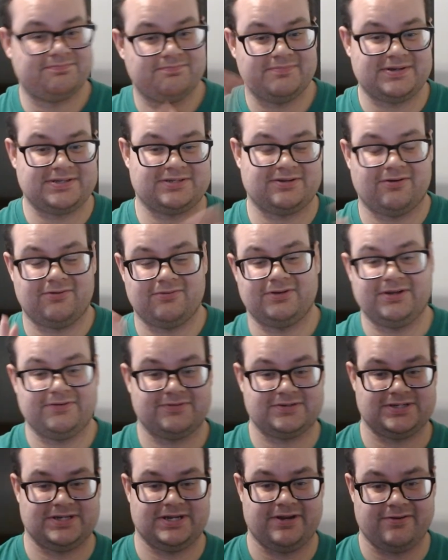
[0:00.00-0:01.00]
Makes a whole
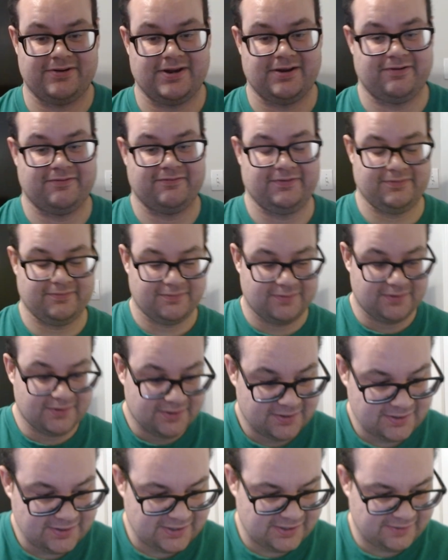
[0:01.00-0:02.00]
different scenario out of it.
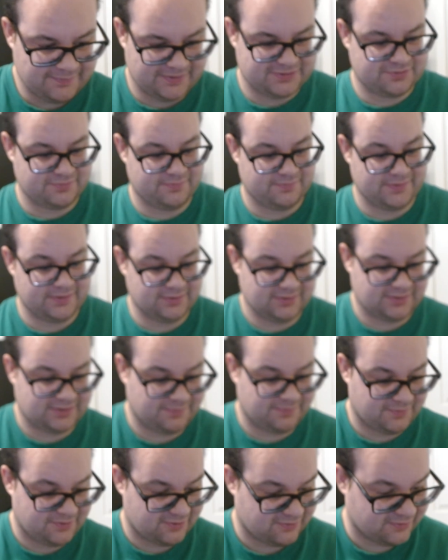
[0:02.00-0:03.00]
Makes Superman look
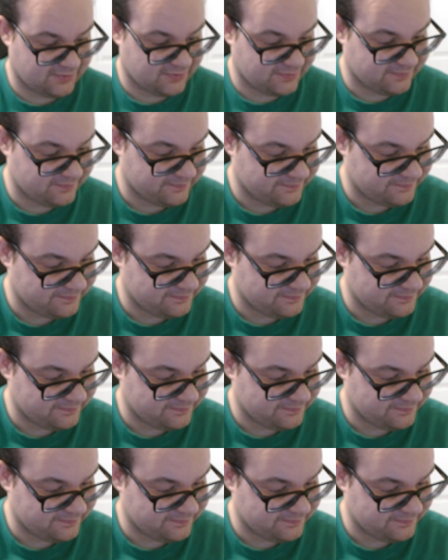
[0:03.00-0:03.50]
like a murderer.